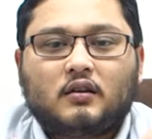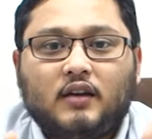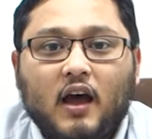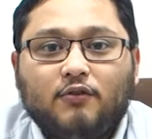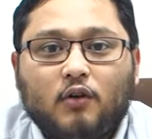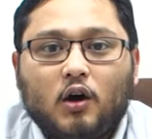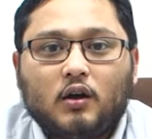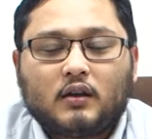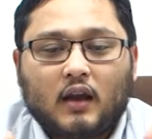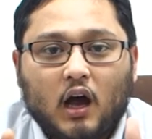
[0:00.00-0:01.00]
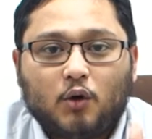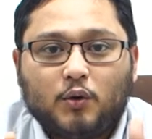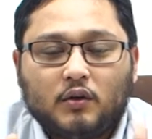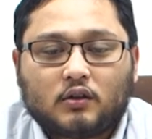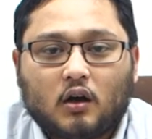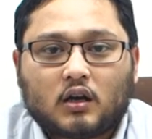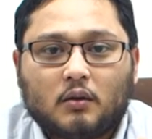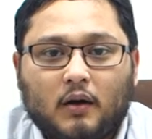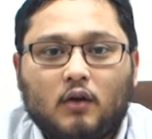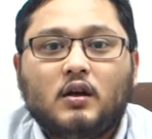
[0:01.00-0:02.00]
Therefore, now we will talk
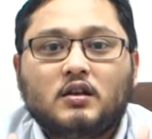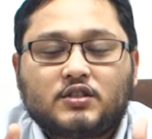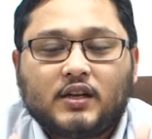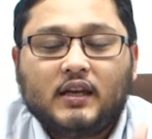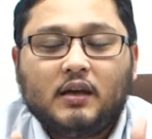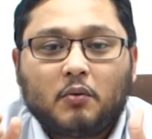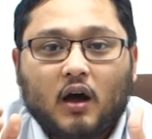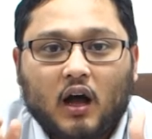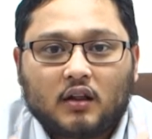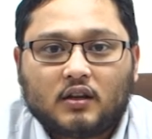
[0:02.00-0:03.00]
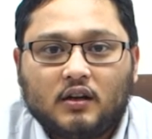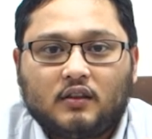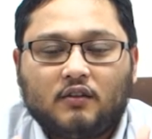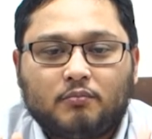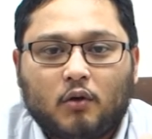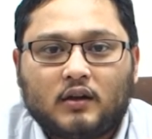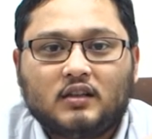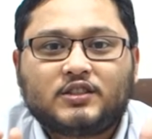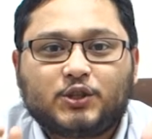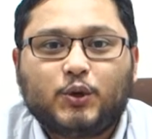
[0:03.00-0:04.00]
about 3 alternative
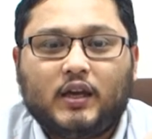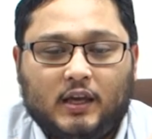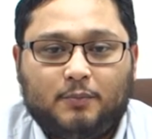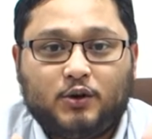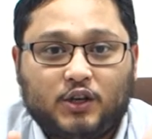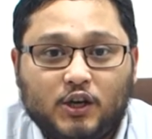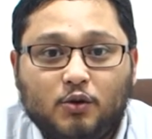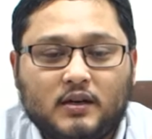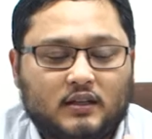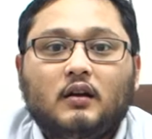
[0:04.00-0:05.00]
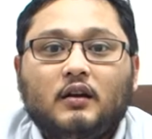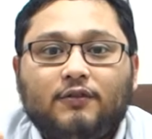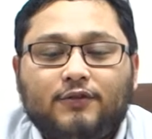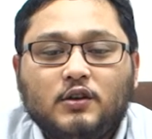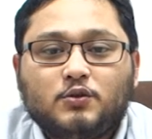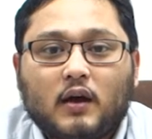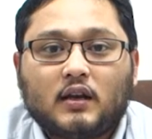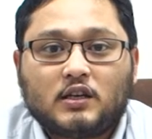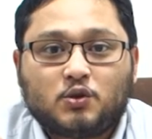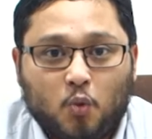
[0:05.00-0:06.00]
models to e-procurement. The first one
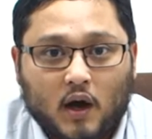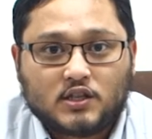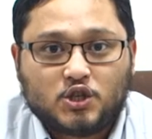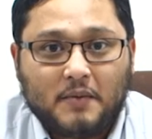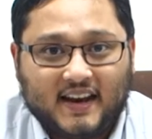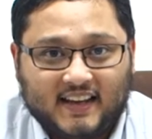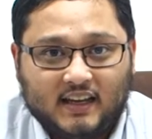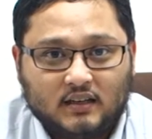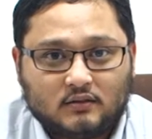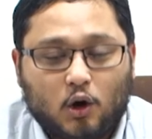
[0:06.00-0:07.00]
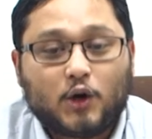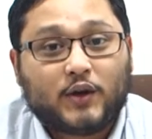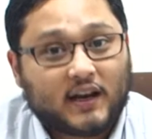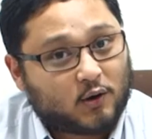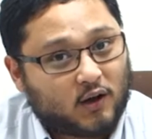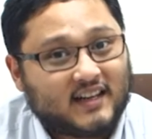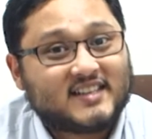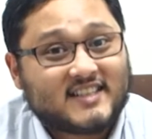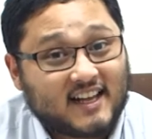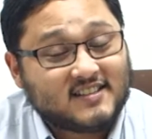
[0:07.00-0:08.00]
is one-to-many, or you can call it
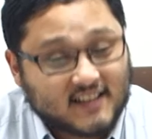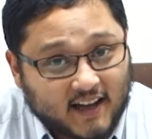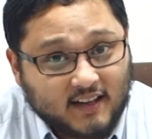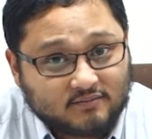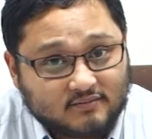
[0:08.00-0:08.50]
sell side.